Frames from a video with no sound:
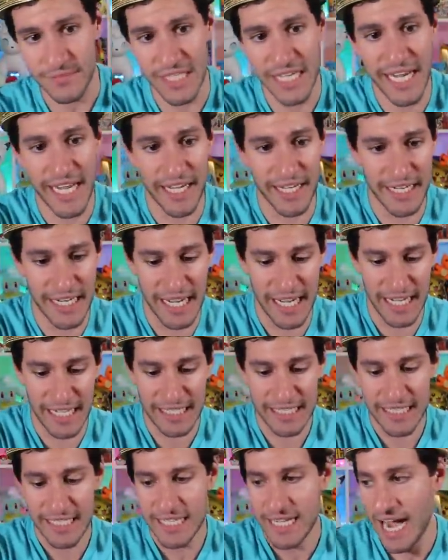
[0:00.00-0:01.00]
And,
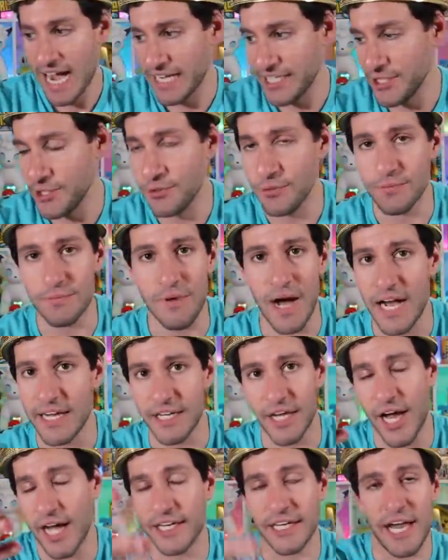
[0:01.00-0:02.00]

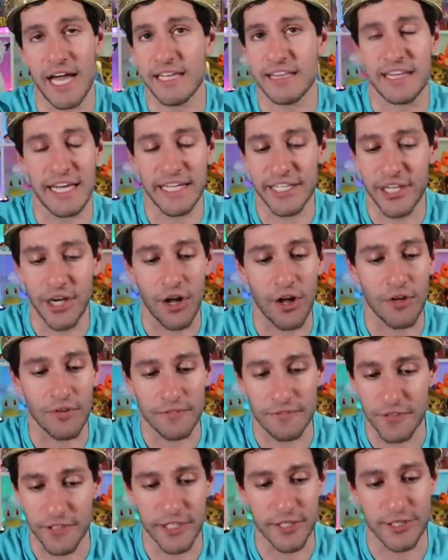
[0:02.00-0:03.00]
I thank y'all
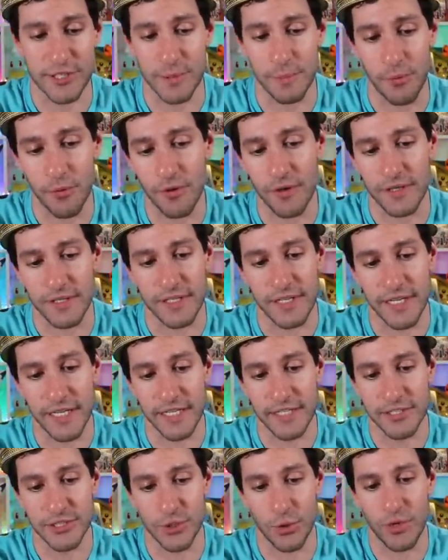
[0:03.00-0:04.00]
for your support
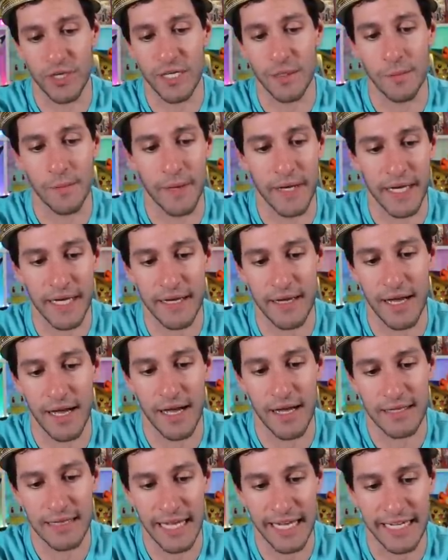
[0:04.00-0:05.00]
in joining me,
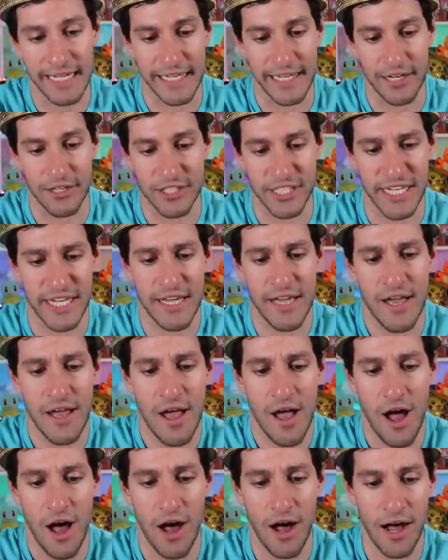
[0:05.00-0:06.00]
Lightning Energy,
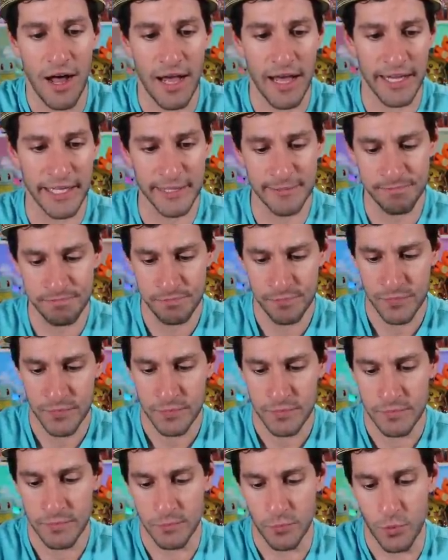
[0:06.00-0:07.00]
on
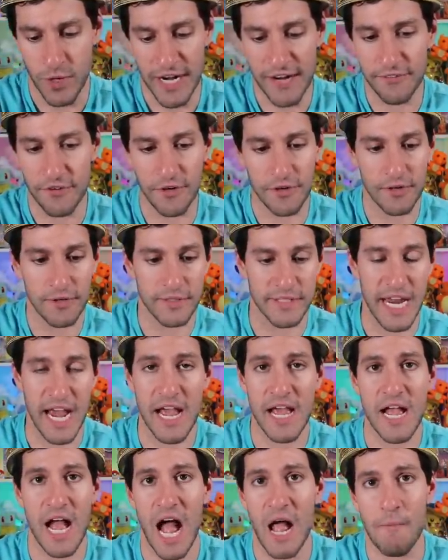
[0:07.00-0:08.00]
whatever
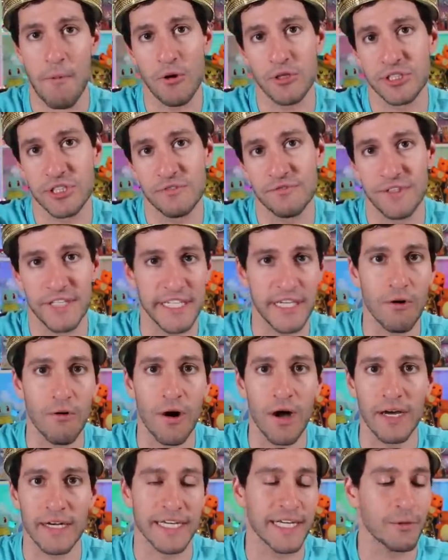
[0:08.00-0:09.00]
day I post a video on.